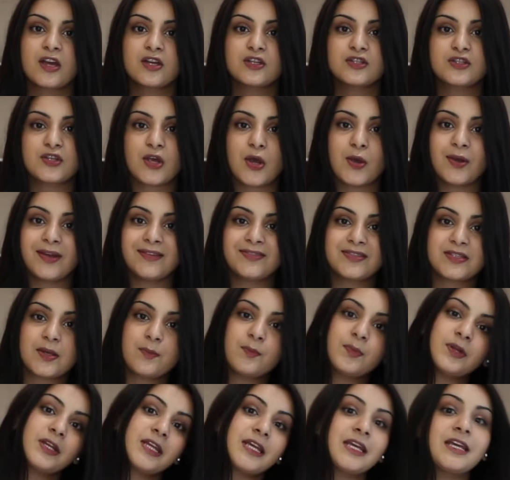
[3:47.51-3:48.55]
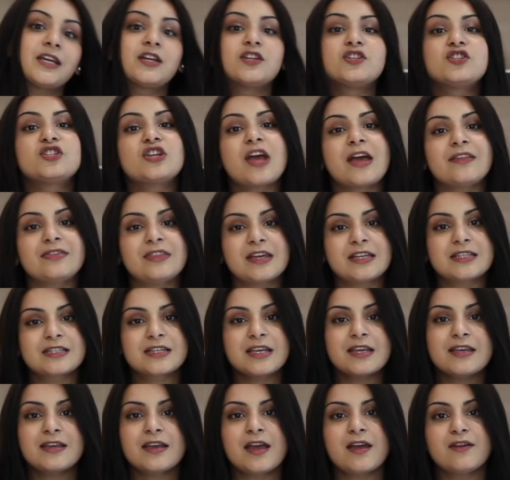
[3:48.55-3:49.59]
So if somebody had shared their
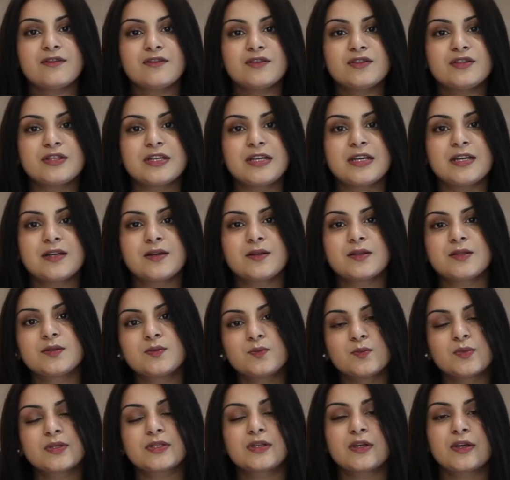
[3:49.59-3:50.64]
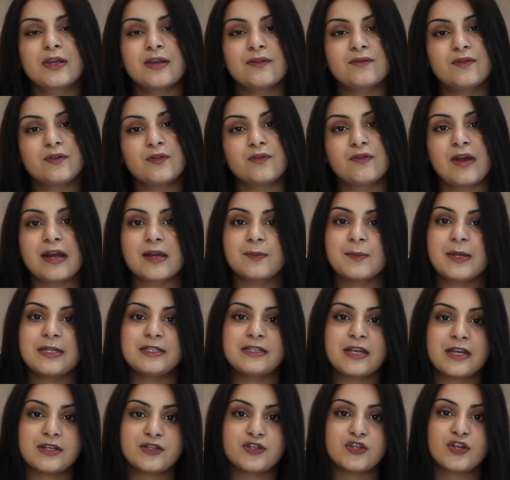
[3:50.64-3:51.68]
skincare routine and was looking for a
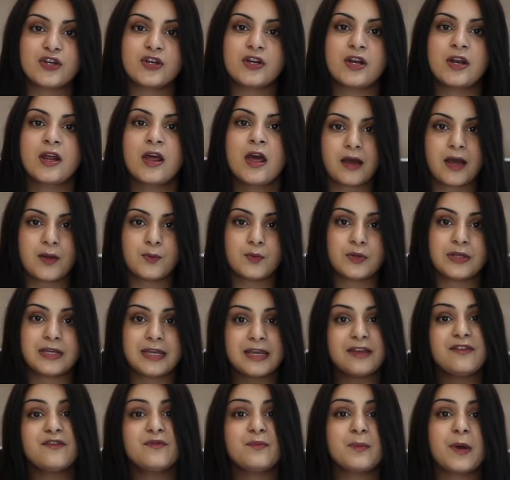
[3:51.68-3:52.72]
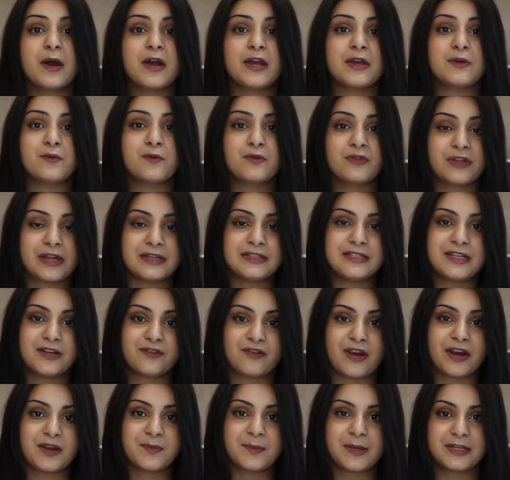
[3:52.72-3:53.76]
recommendation, I would give my authentic
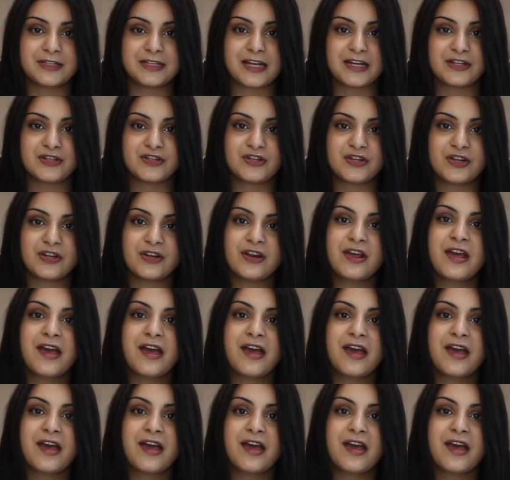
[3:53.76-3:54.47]
recommendation